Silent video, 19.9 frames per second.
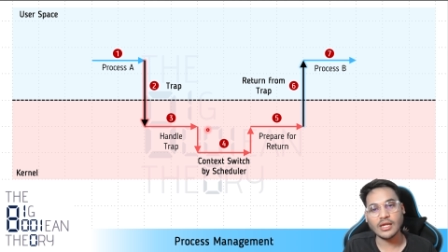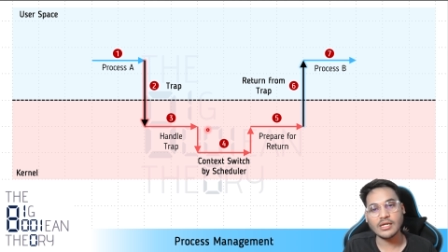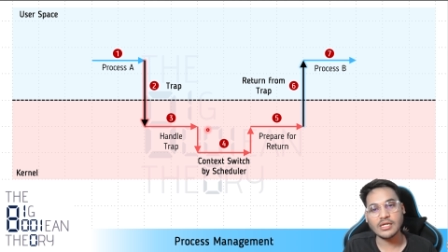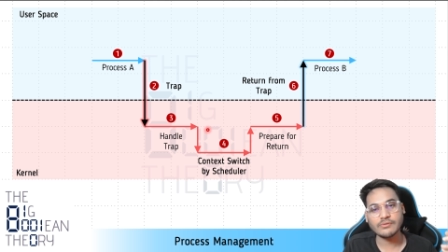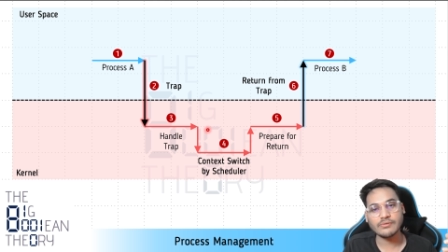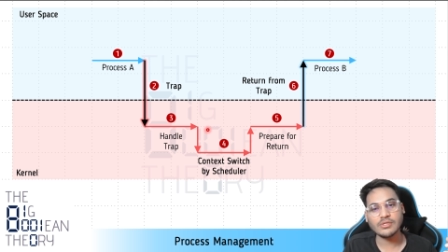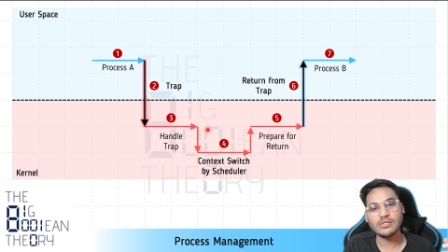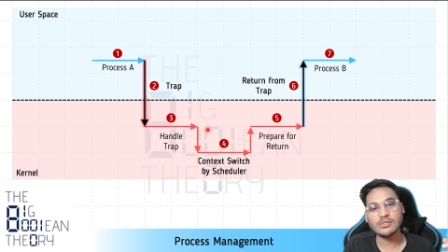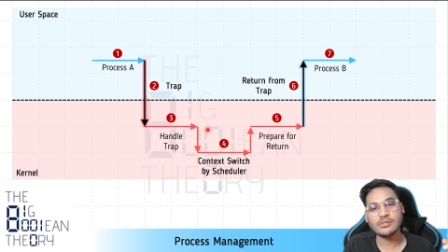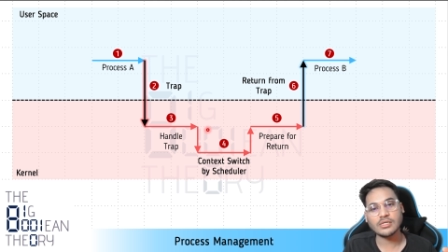It
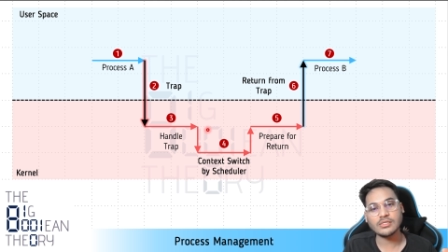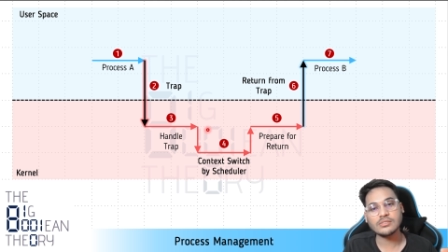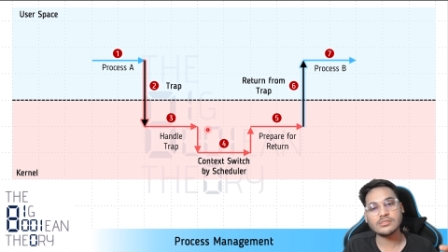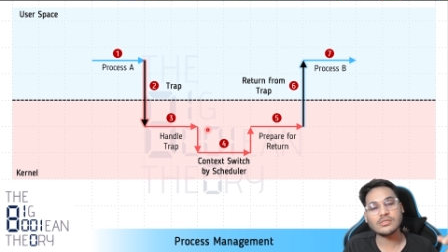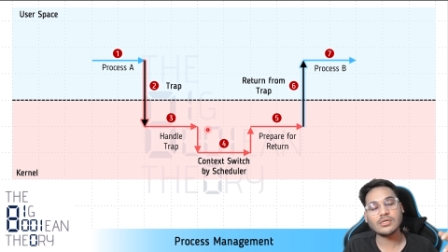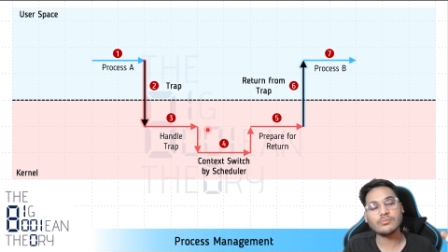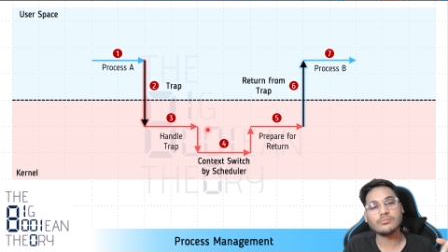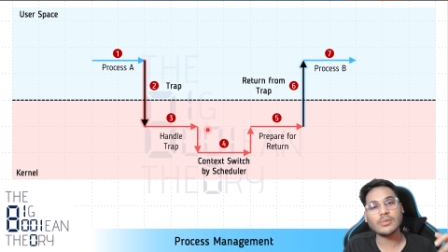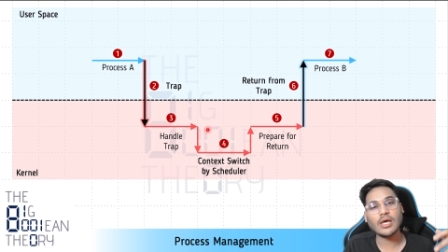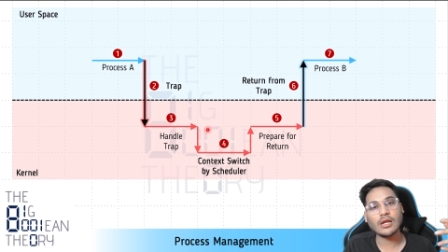will run
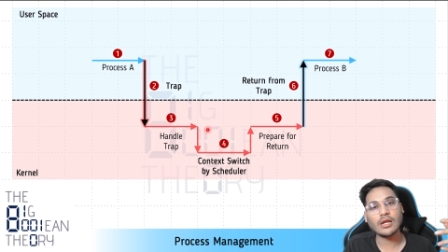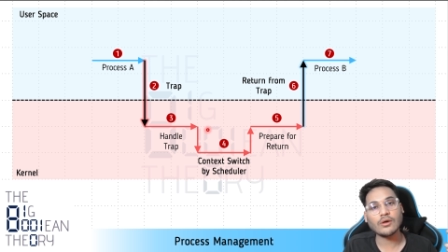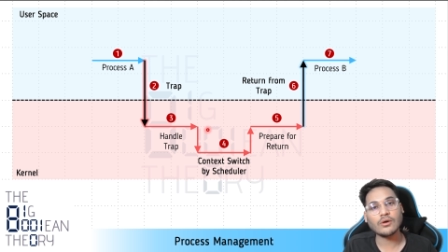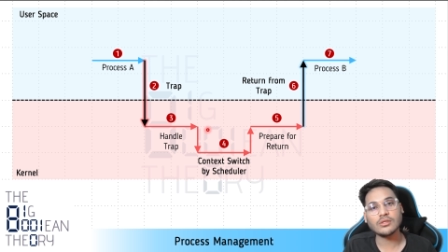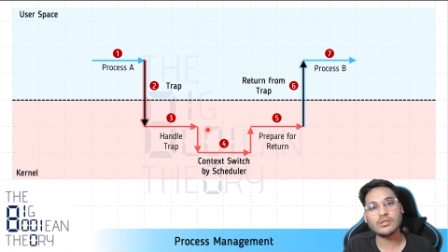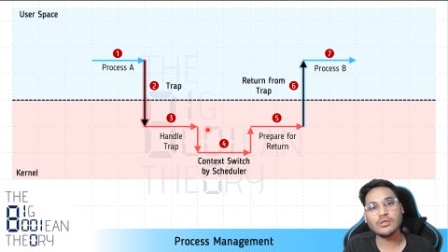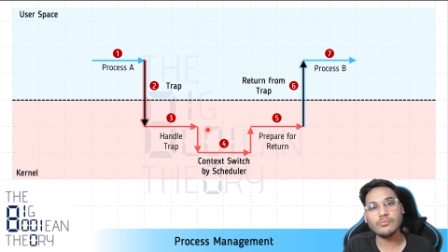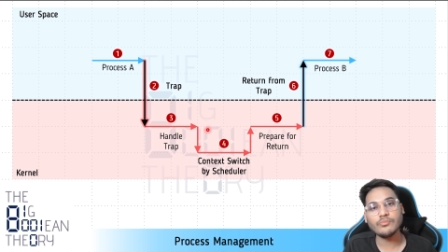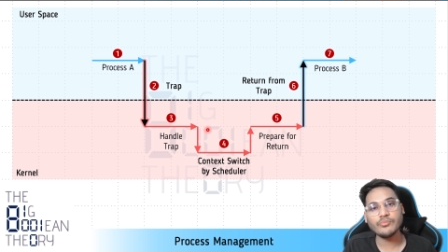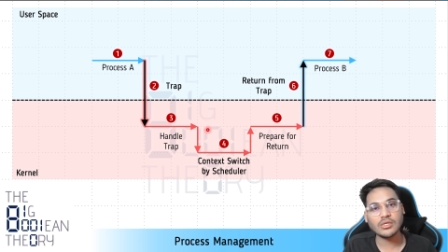some
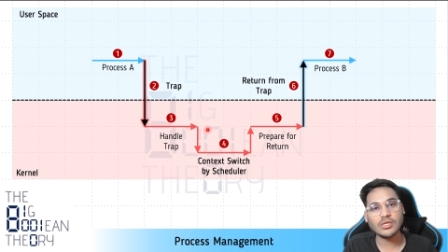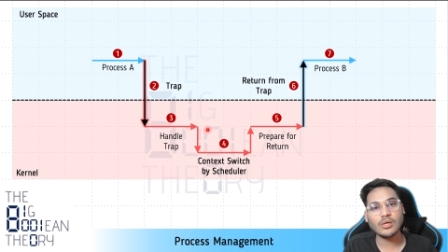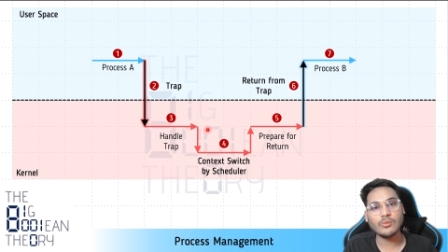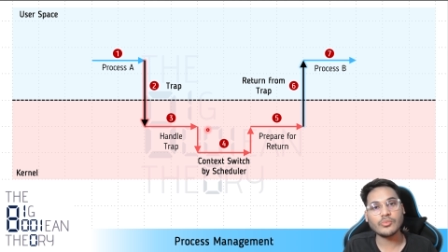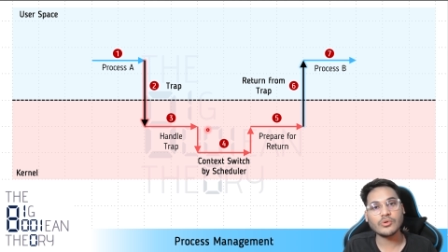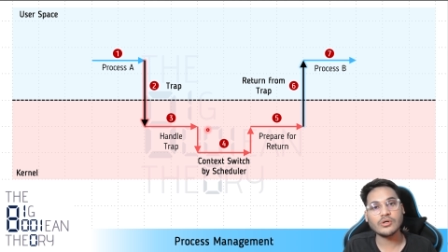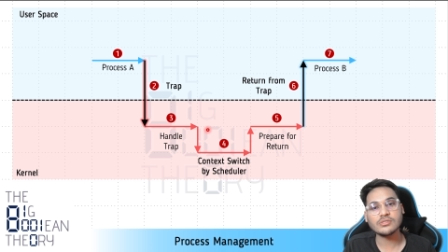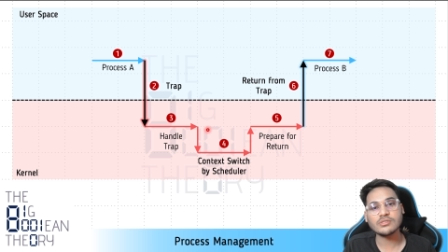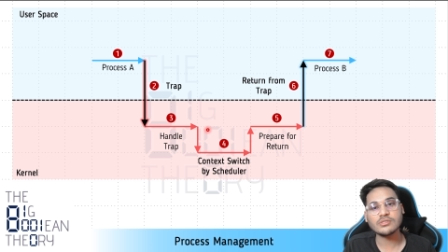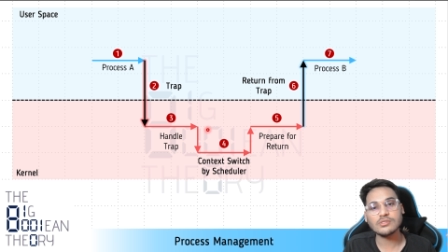algorithm, pick a
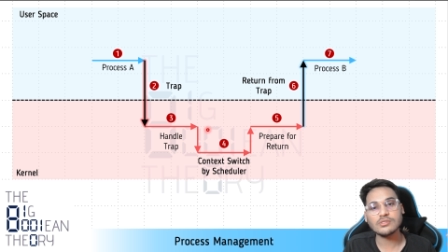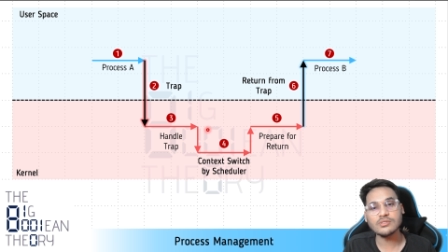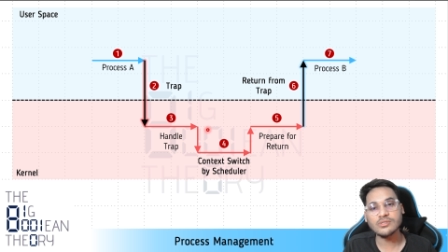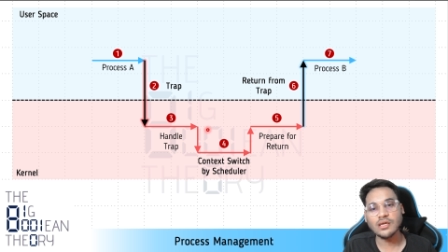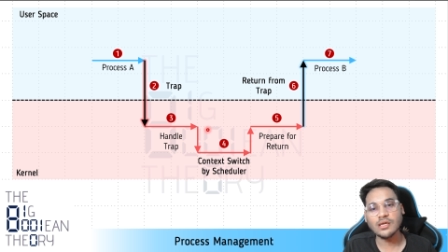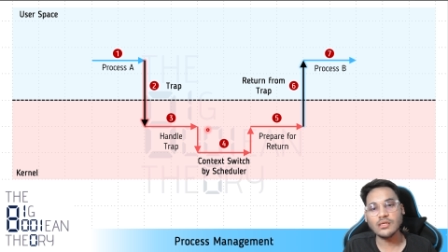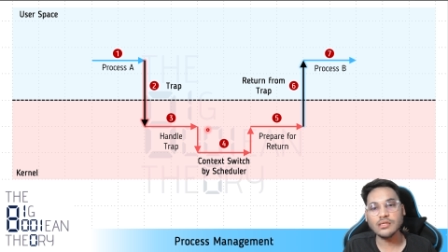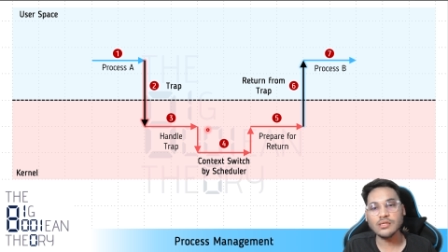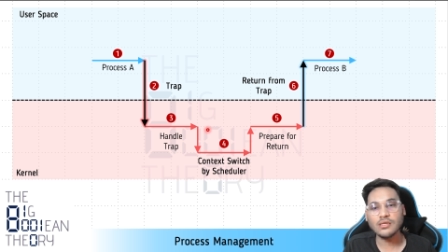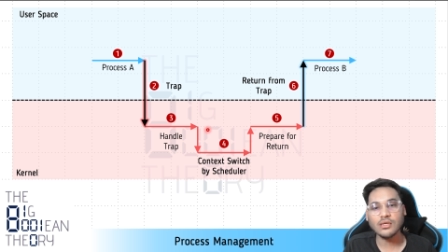process,
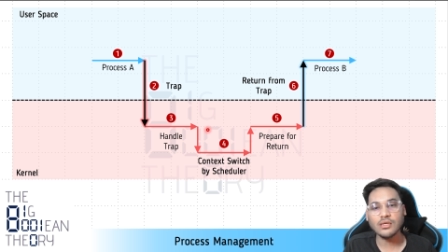and